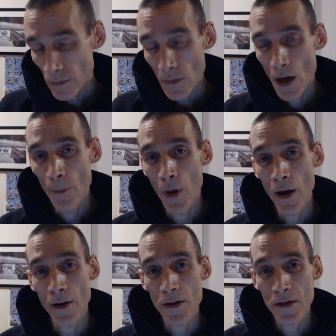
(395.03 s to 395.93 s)
not
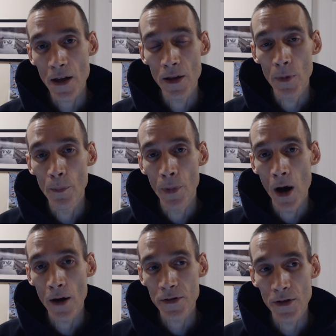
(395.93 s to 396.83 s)
gonna send them a
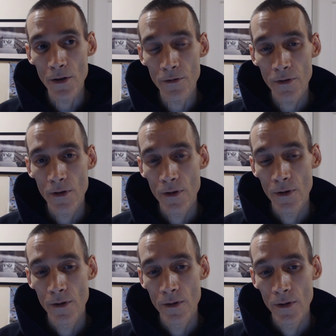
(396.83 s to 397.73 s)
box of
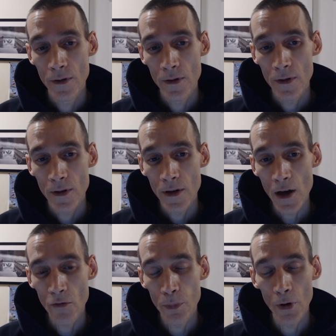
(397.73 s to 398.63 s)

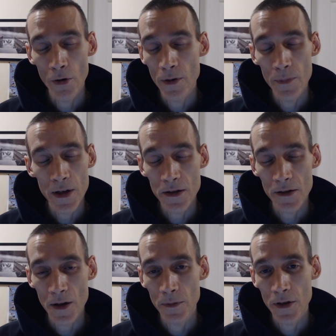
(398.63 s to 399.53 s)
broken
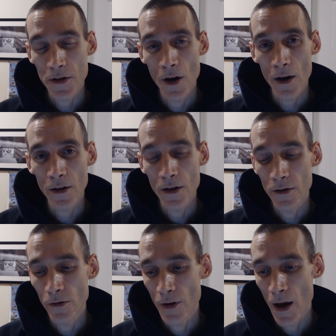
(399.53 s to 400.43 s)
pieces. I'm just not gonna
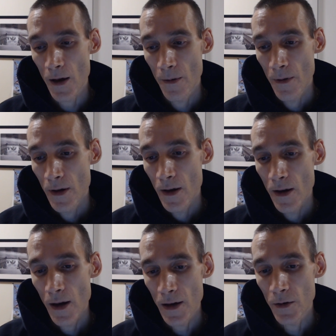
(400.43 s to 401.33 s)
do that.
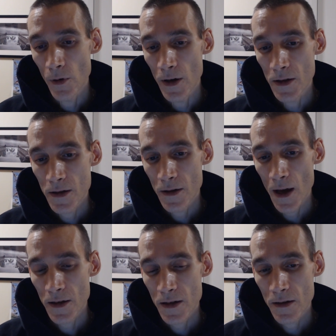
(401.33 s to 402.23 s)
Anyways,
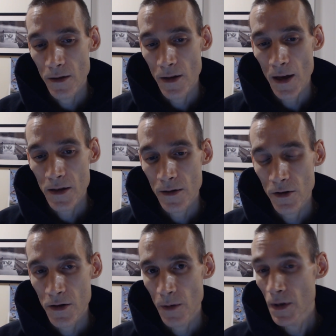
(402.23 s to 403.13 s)
that's
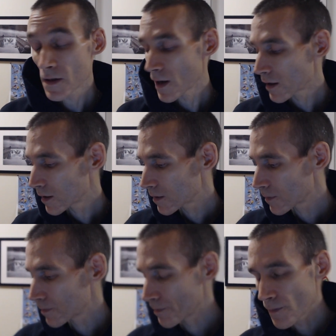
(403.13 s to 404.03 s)
just give me a second.
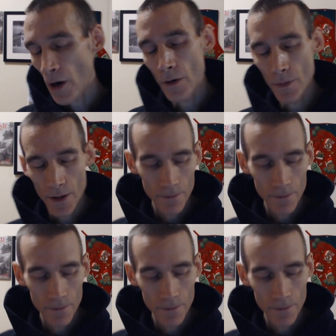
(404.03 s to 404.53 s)
Pardon me.